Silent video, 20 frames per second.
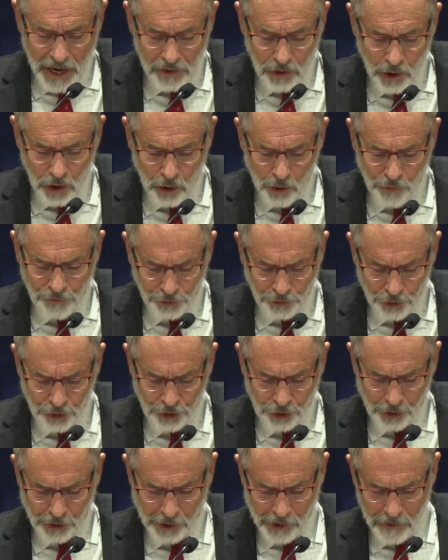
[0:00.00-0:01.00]
know for
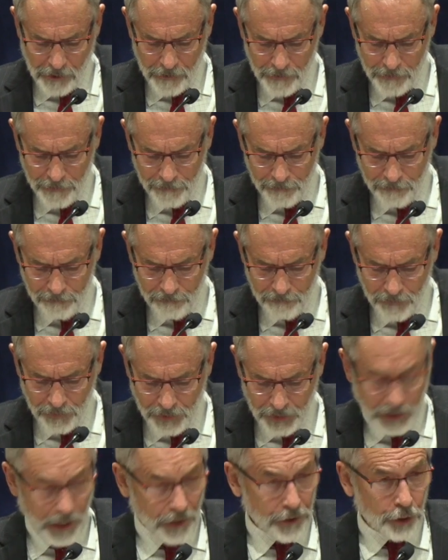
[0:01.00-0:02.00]
sure,
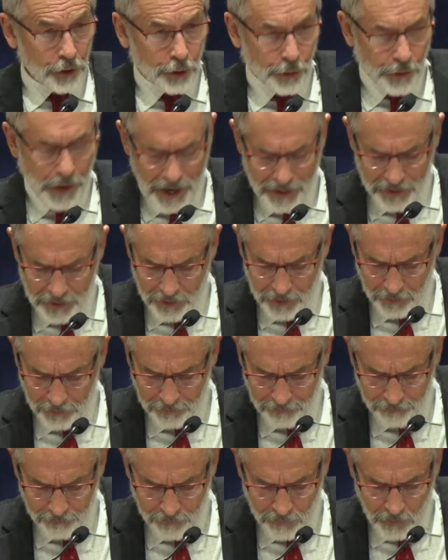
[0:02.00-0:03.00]
the other dread.
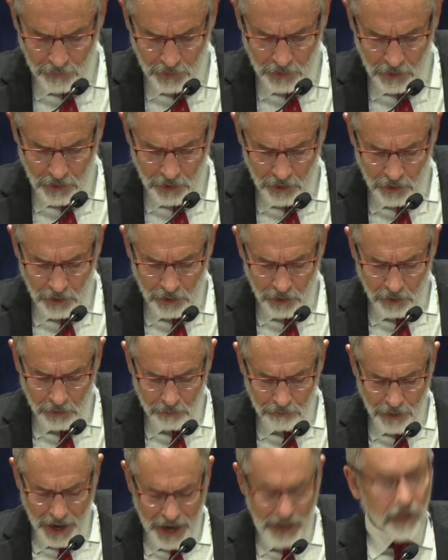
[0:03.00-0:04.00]

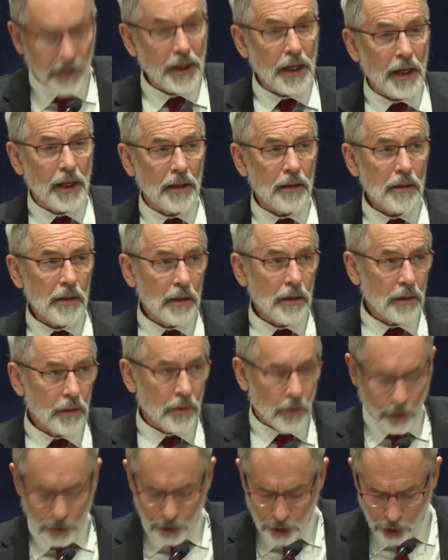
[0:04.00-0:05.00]
Painting
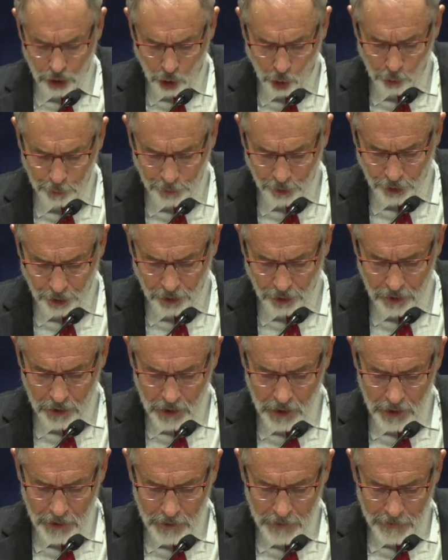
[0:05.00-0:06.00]
nor sculpture
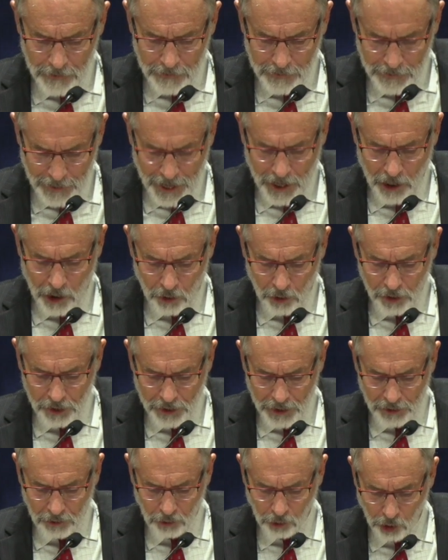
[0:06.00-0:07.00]
now
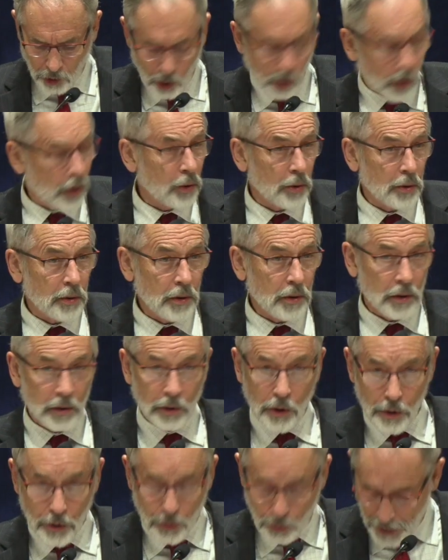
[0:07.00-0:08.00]
can lull
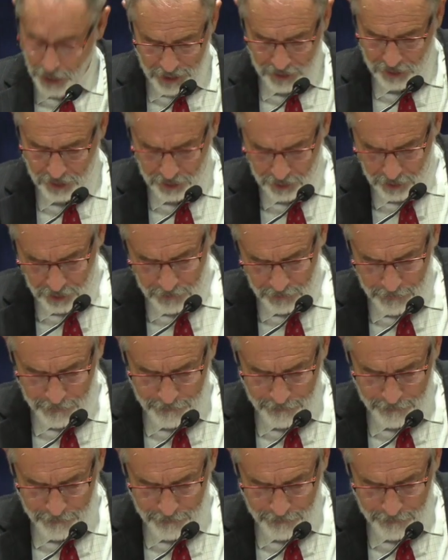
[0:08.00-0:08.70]
to rest